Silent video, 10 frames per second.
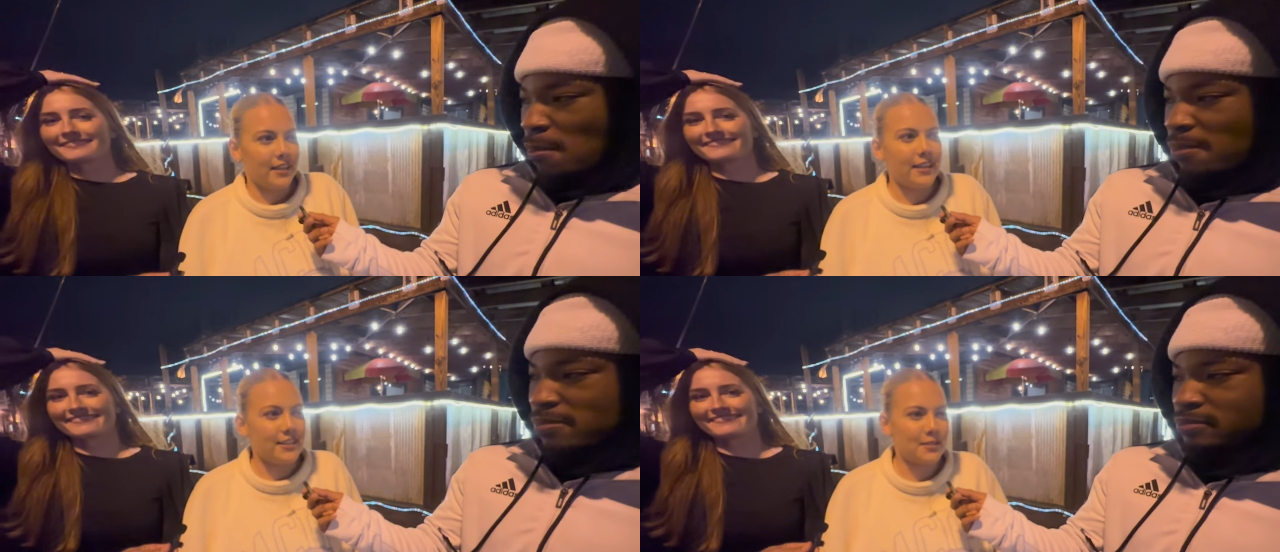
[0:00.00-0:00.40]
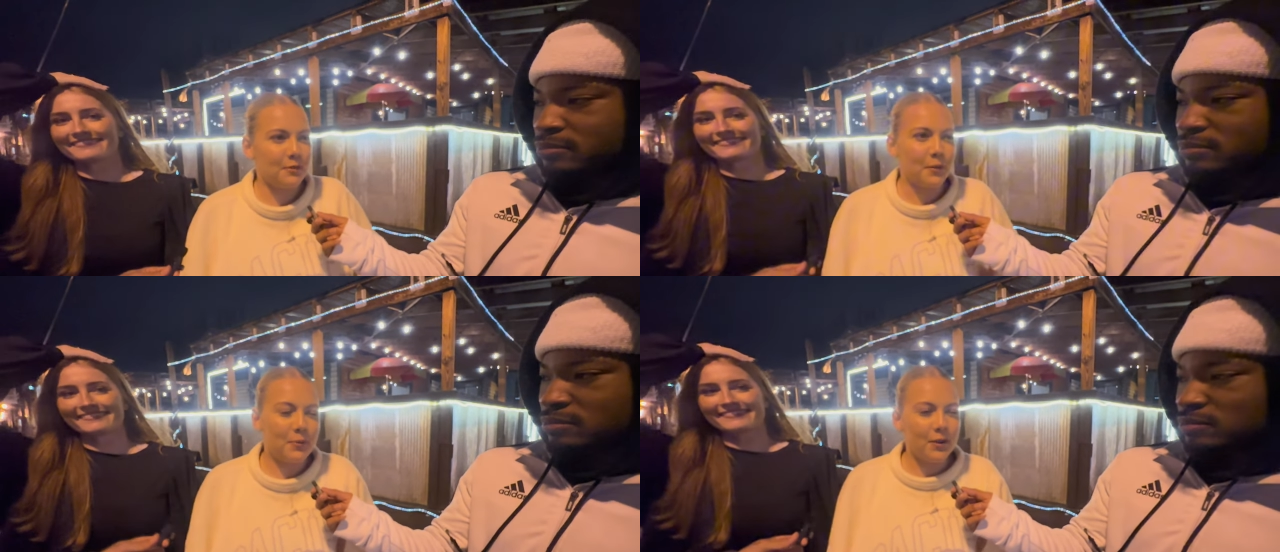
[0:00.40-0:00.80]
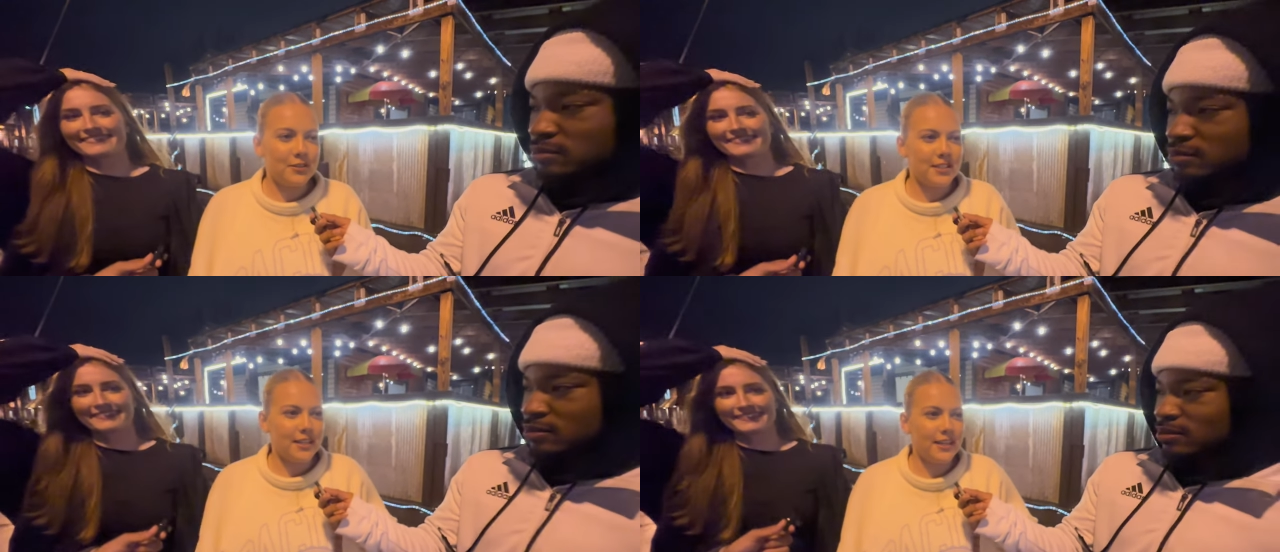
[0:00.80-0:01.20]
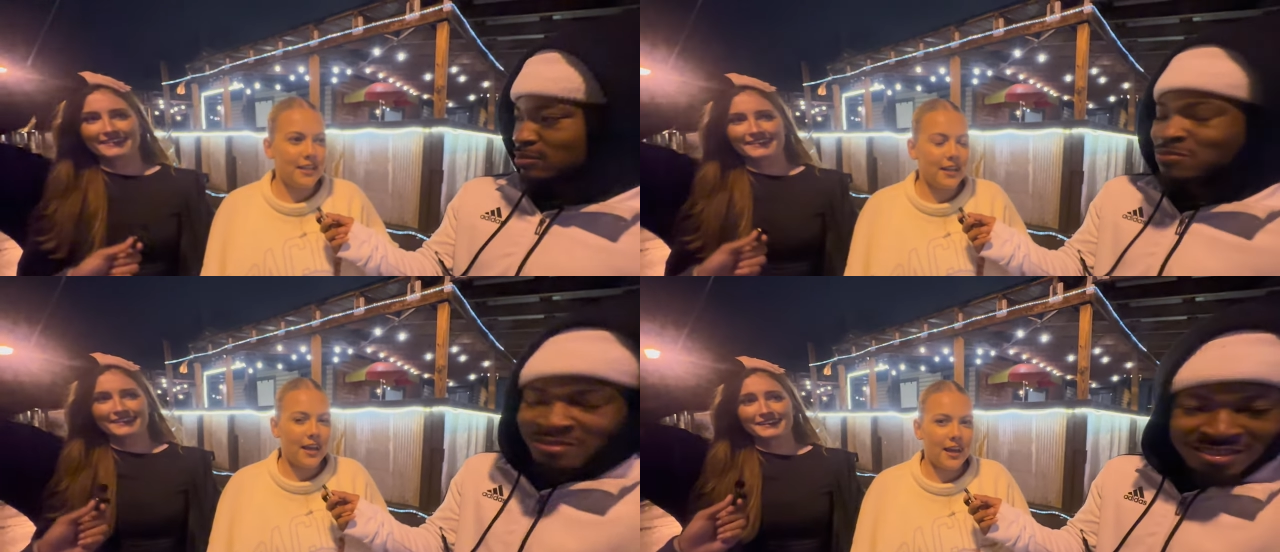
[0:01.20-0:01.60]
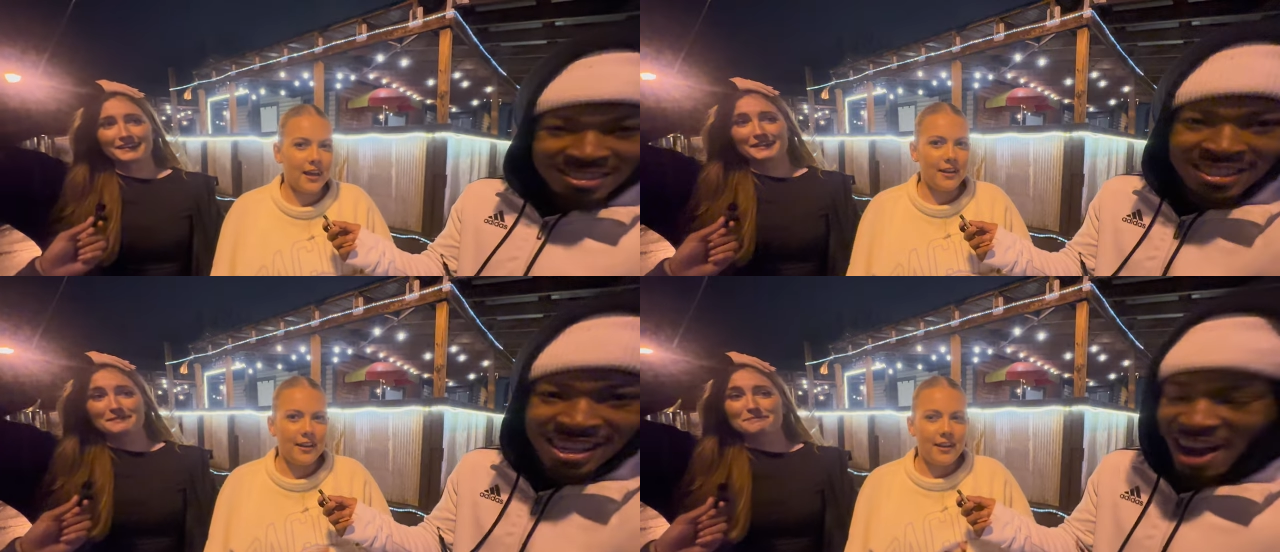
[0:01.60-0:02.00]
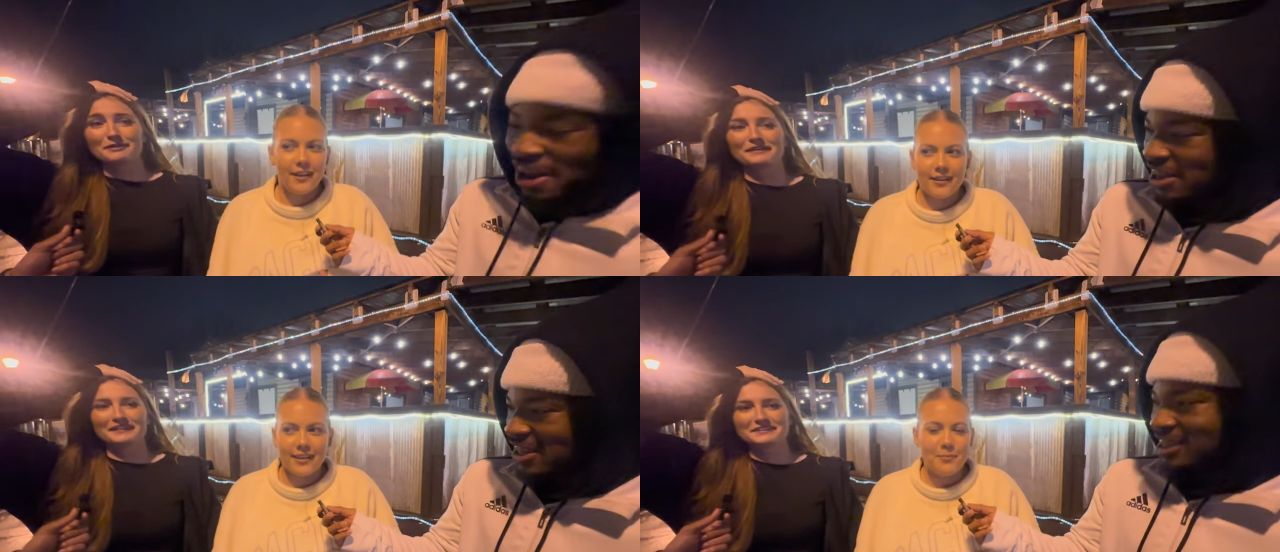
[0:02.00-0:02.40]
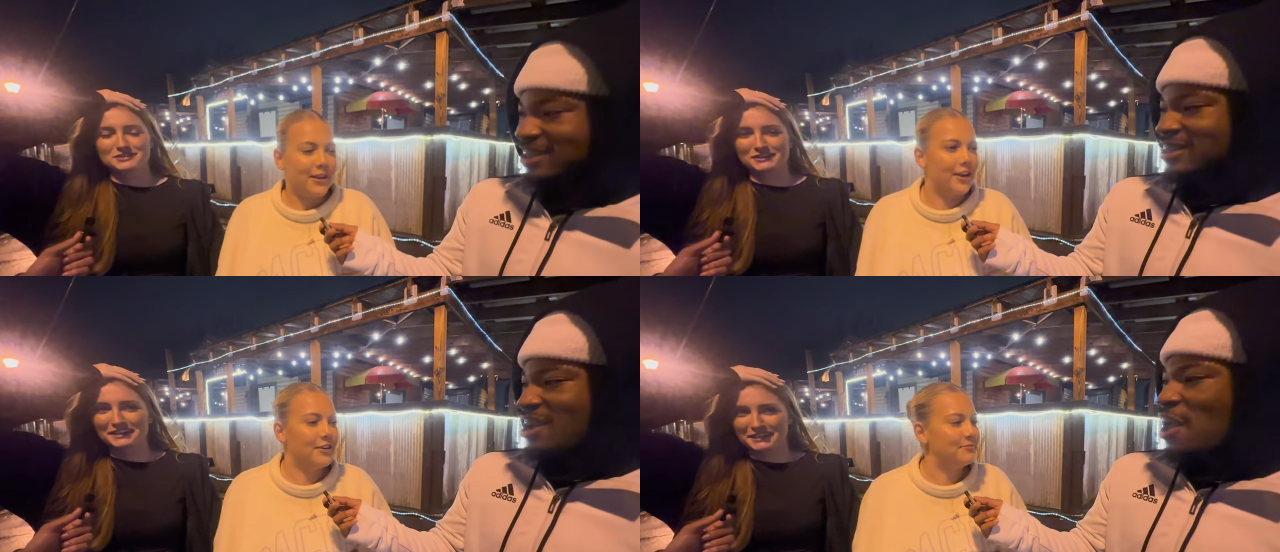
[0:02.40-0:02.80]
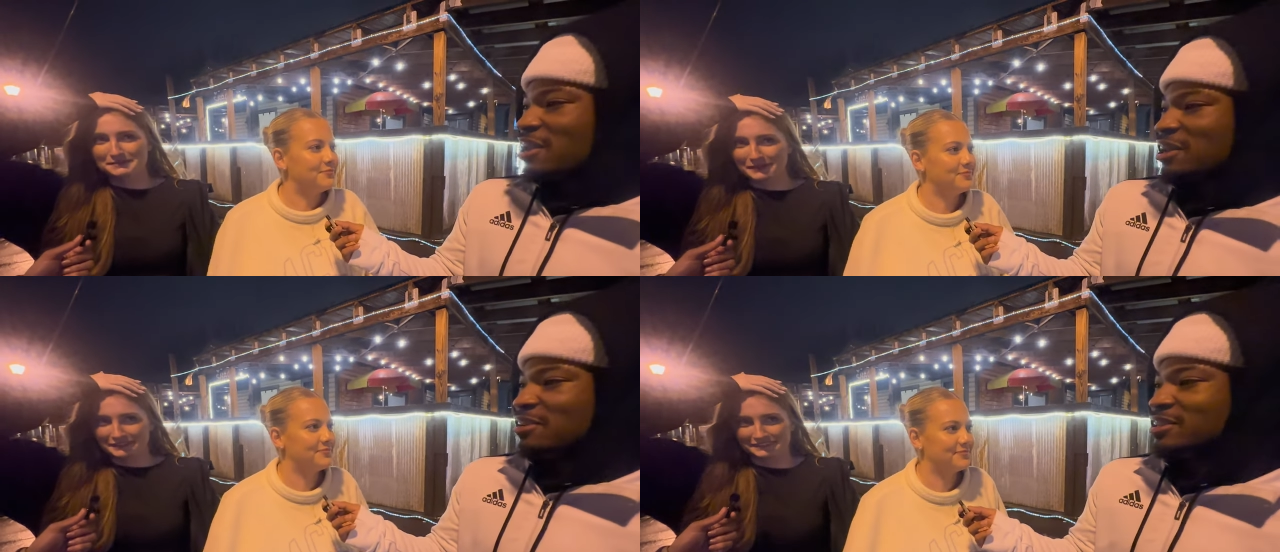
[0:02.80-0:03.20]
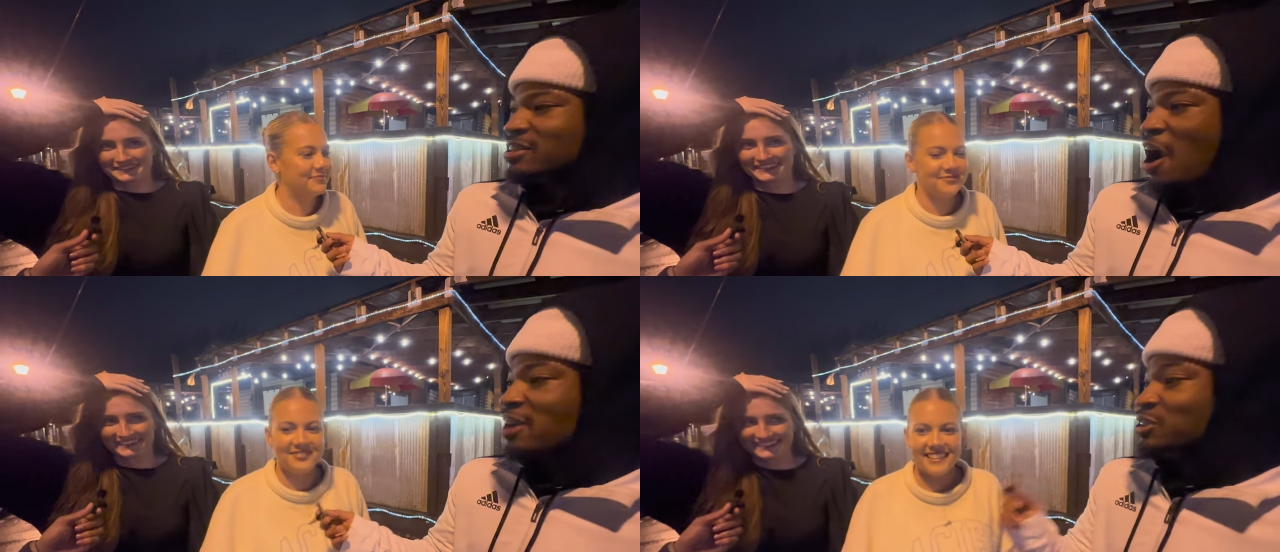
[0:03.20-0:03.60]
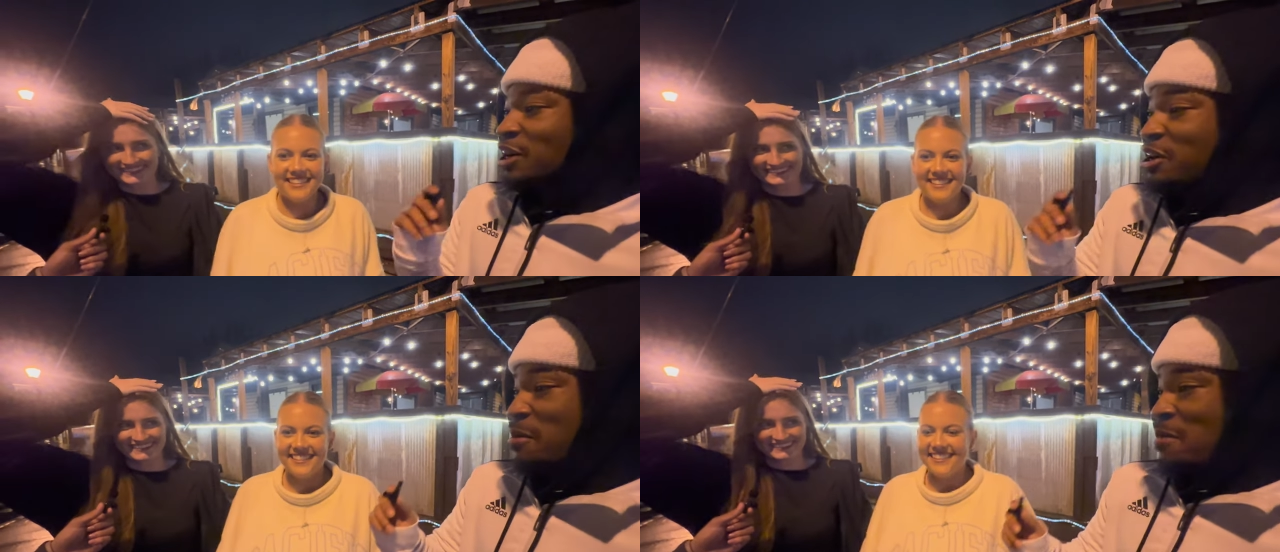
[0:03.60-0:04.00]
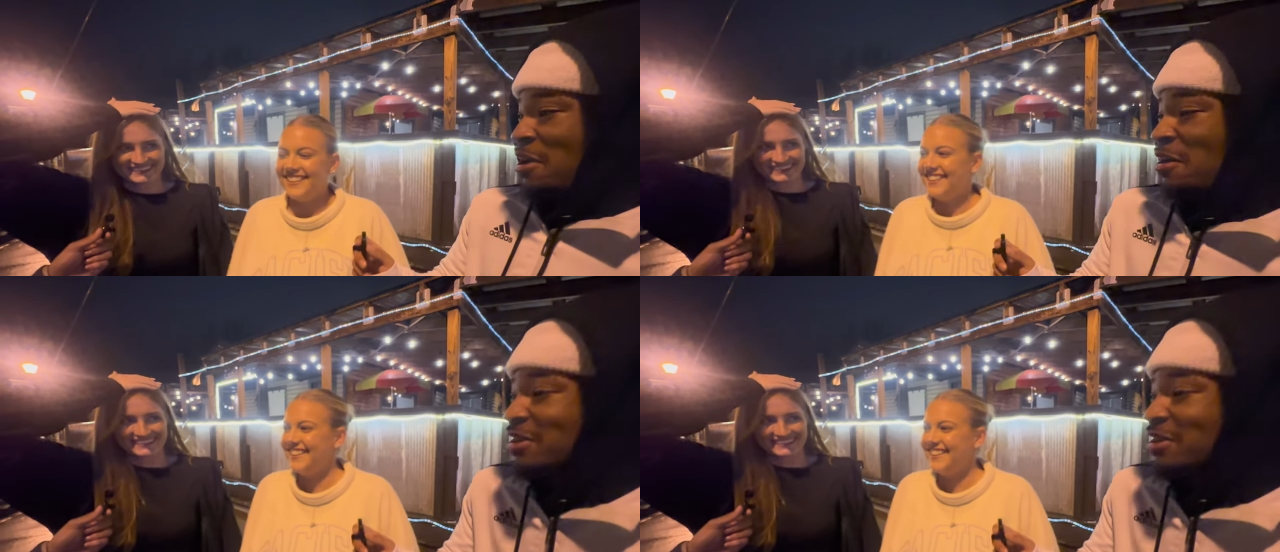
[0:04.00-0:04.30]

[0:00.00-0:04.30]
Speaker 1: Eat some more protein and
Speaker 2: uh, drink your milk. Drink your milk.